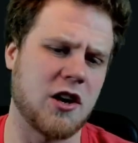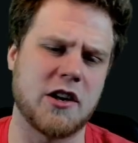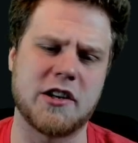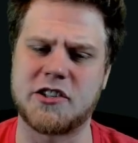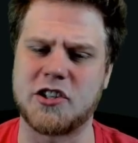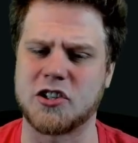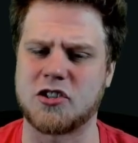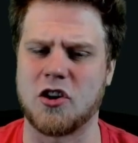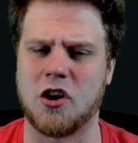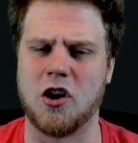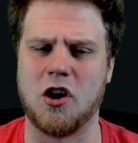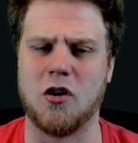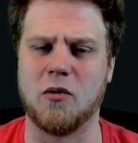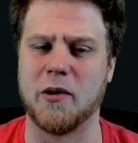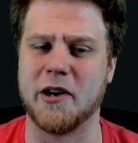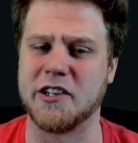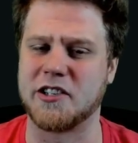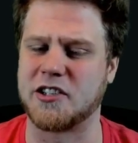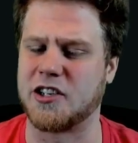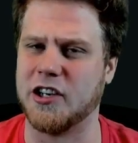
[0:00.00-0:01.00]
is just
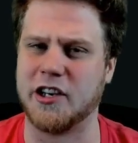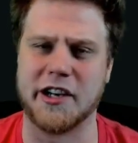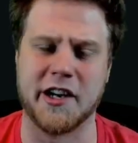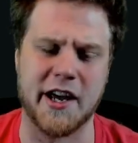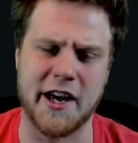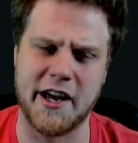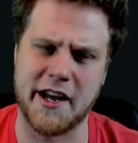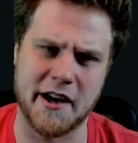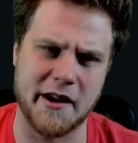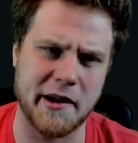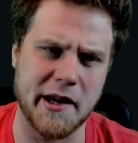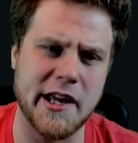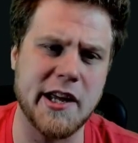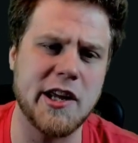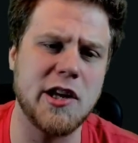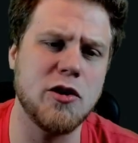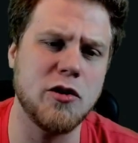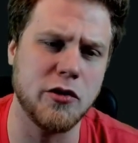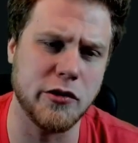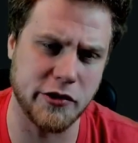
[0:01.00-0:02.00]
always good, and I'm a
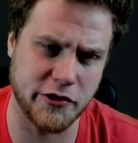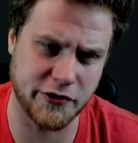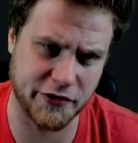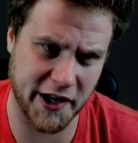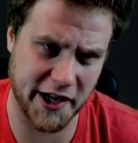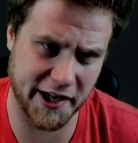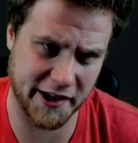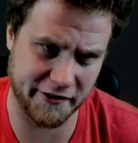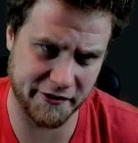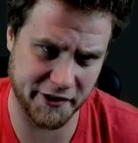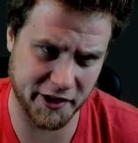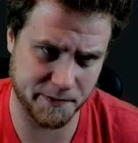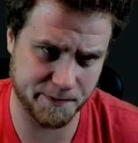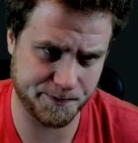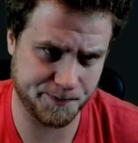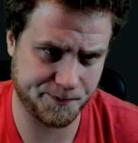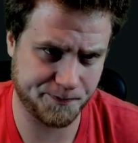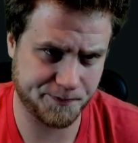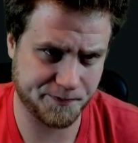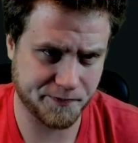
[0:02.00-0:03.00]
huge fan of it.
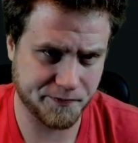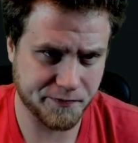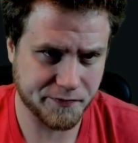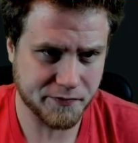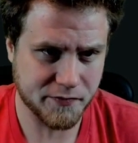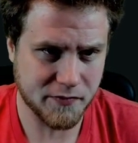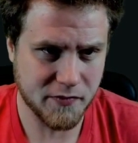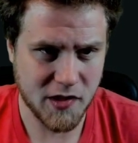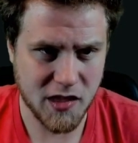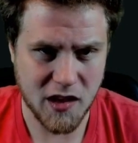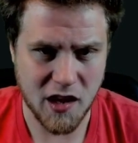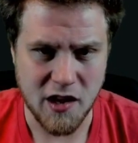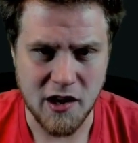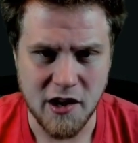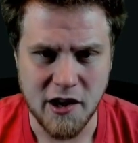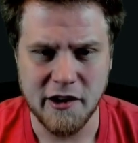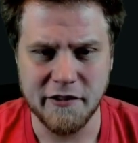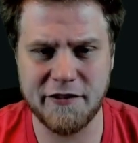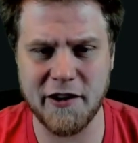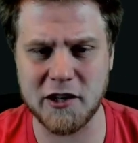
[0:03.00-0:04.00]

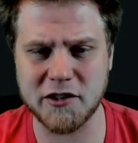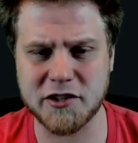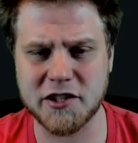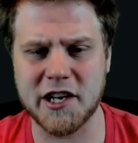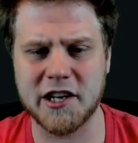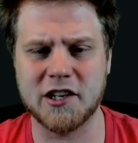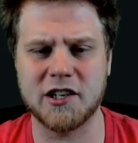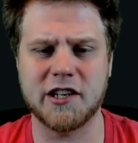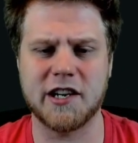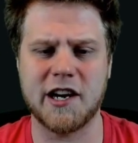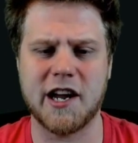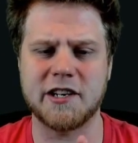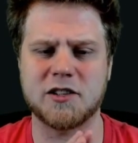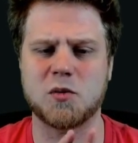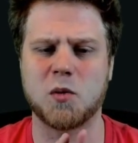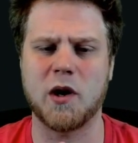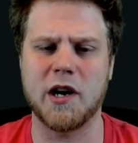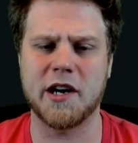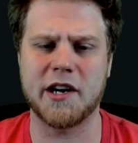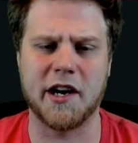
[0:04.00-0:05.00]
Fell Stinger, a nice
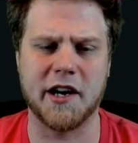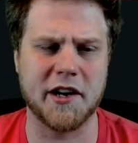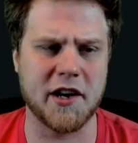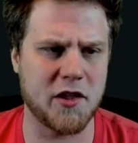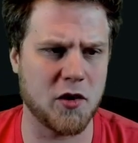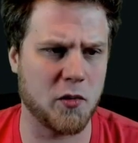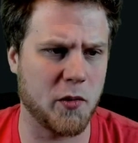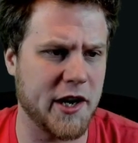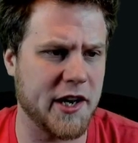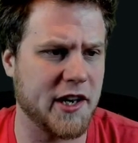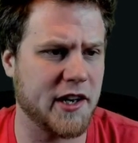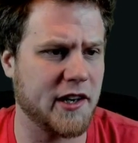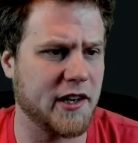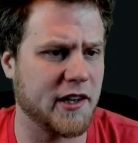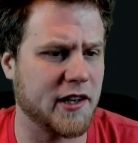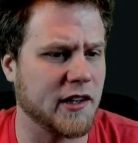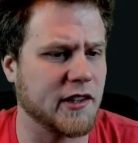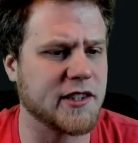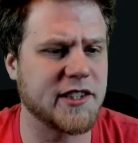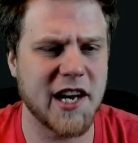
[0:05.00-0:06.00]
one. Another way to
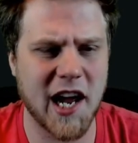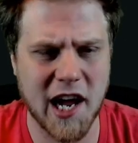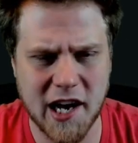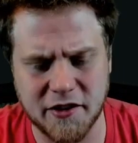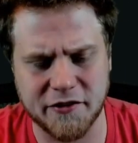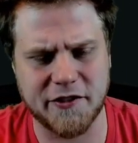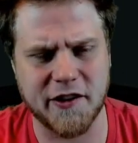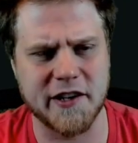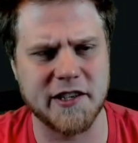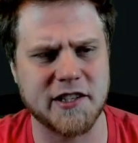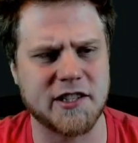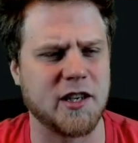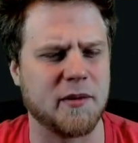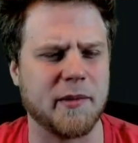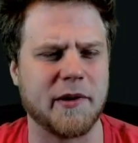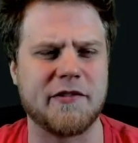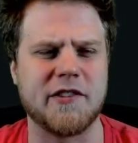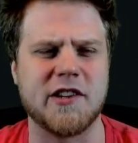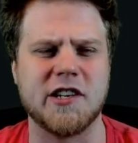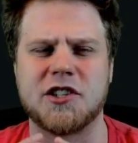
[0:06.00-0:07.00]
sacrifice some
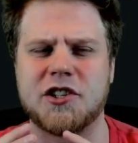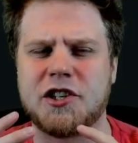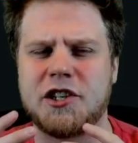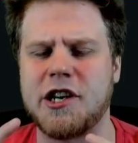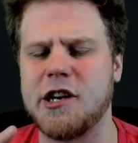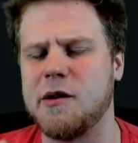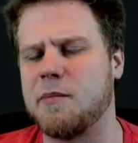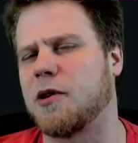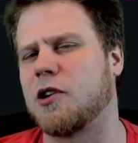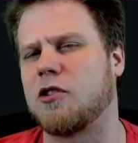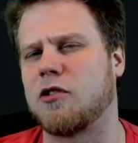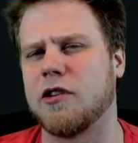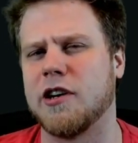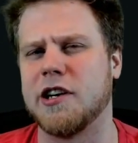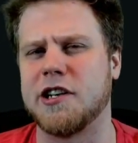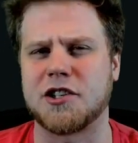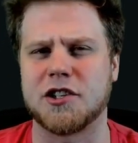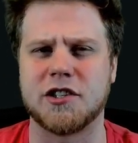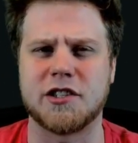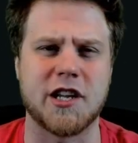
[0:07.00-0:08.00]
of these cheaper
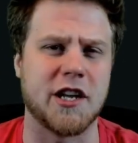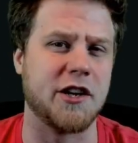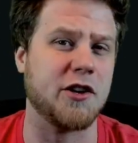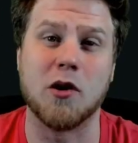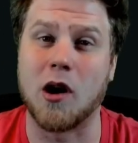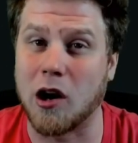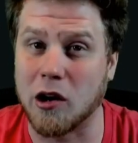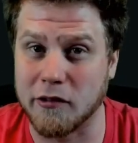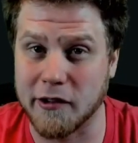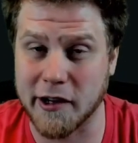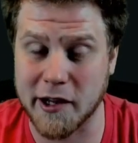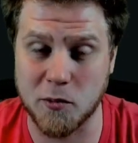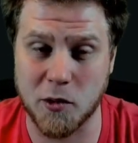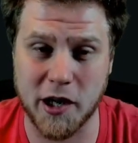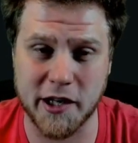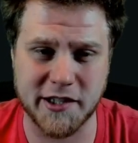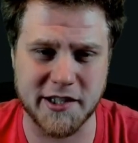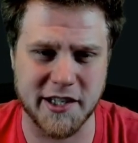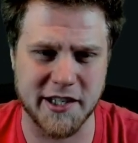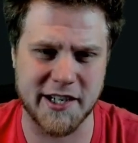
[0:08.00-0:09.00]
creatures that you already
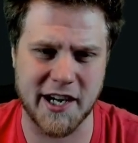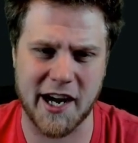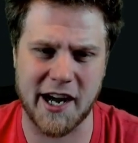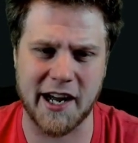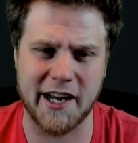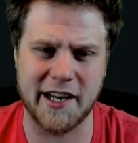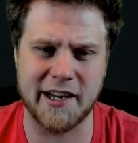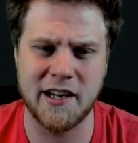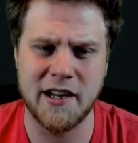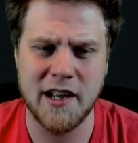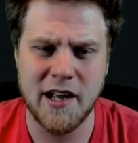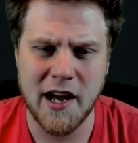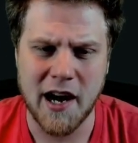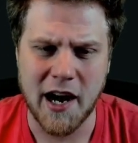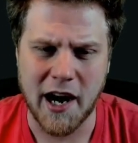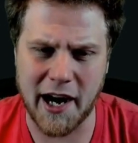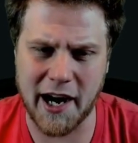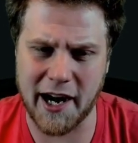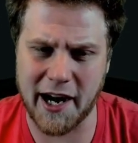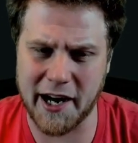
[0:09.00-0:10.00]
want to die.
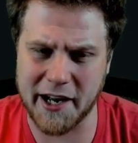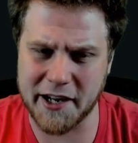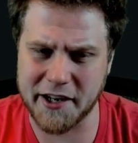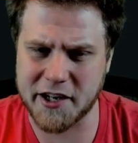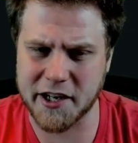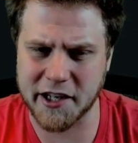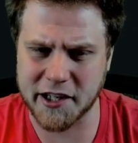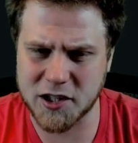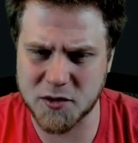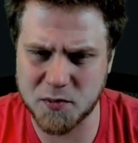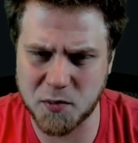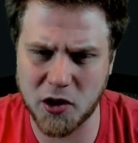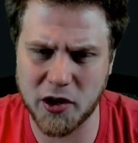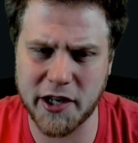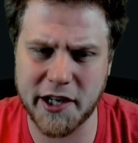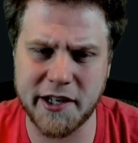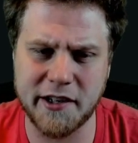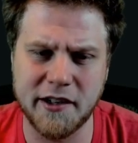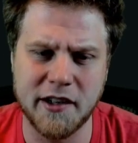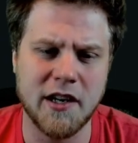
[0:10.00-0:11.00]
You can
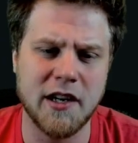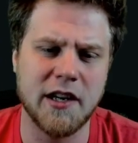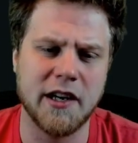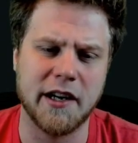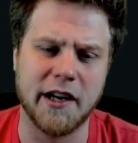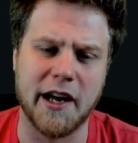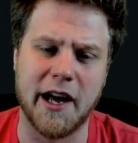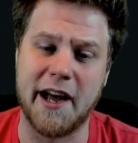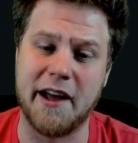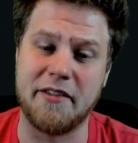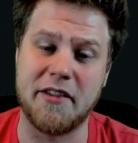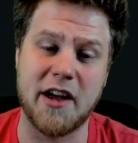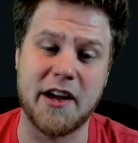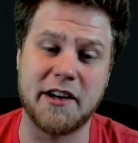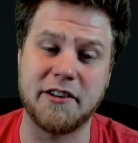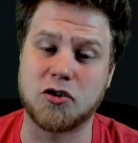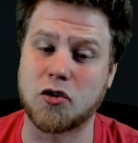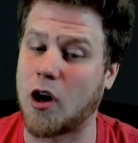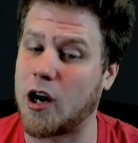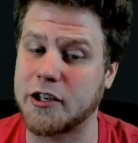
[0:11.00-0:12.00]
exploit, and
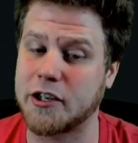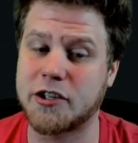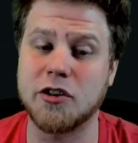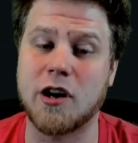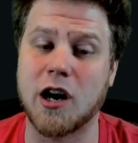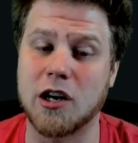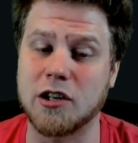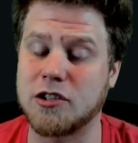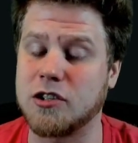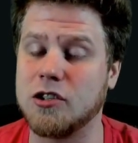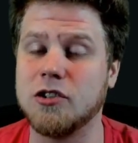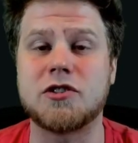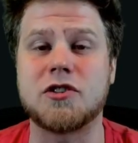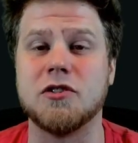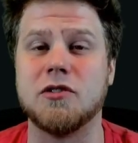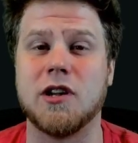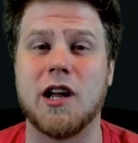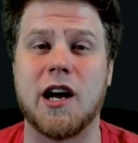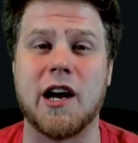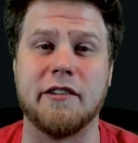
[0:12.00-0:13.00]
then draw 2 cards, lose 2
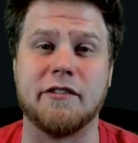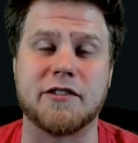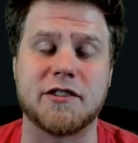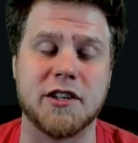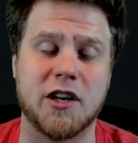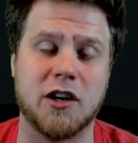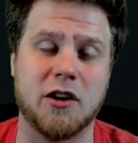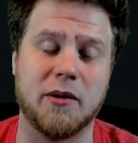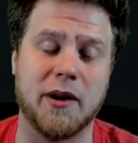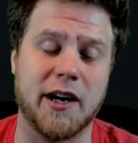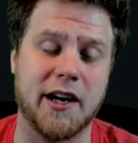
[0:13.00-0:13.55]
life. So,